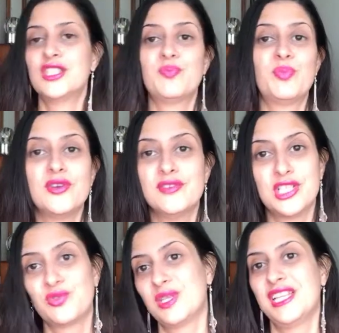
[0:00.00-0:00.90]

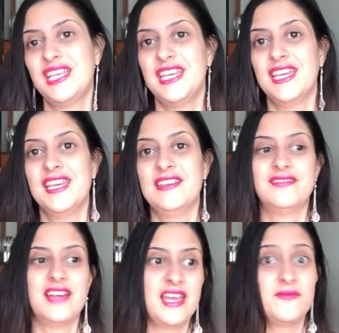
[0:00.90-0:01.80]
spiritually,
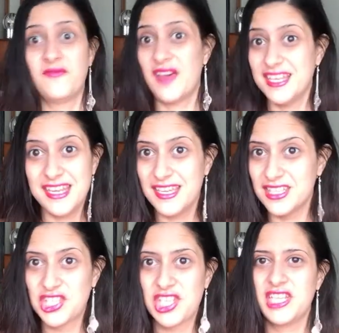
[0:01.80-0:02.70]
right?
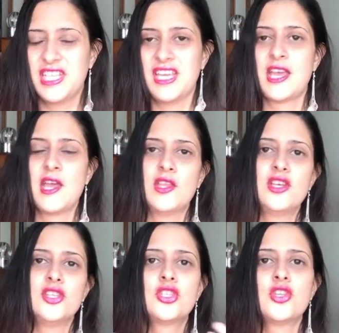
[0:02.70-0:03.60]
Financially. Like,
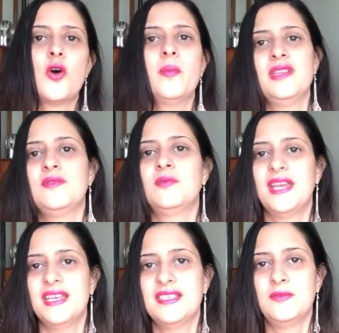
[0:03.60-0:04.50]
there's so many
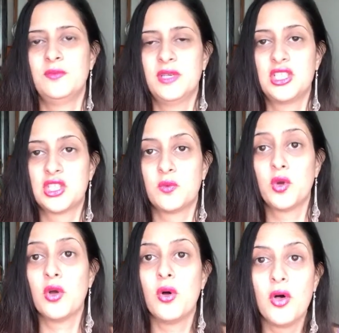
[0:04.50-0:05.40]
ways in which
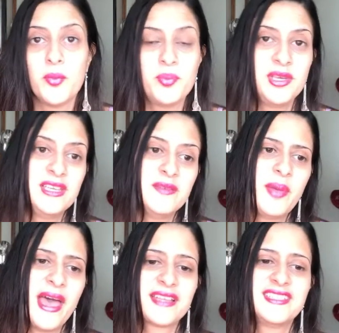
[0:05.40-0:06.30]
we're all being
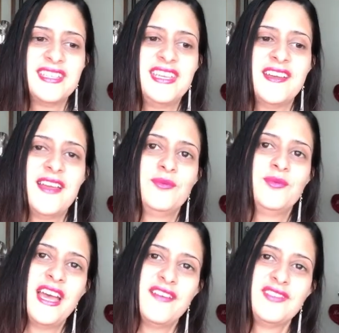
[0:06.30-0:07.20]
impacted here,
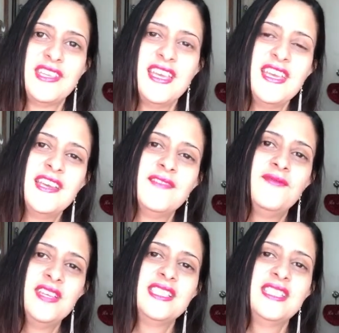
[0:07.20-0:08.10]
and we have to
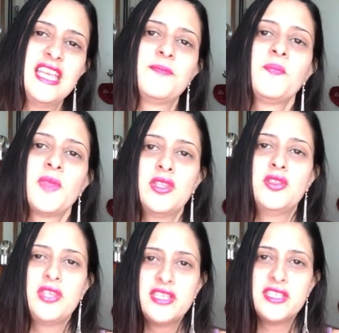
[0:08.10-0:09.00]
visit
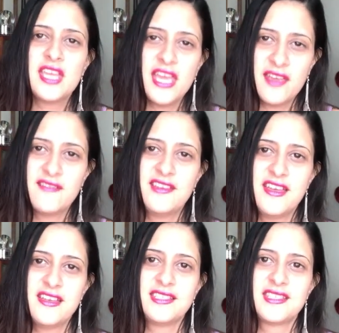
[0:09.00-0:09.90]
these
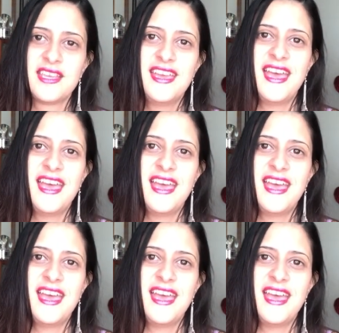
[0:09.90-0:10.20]
areas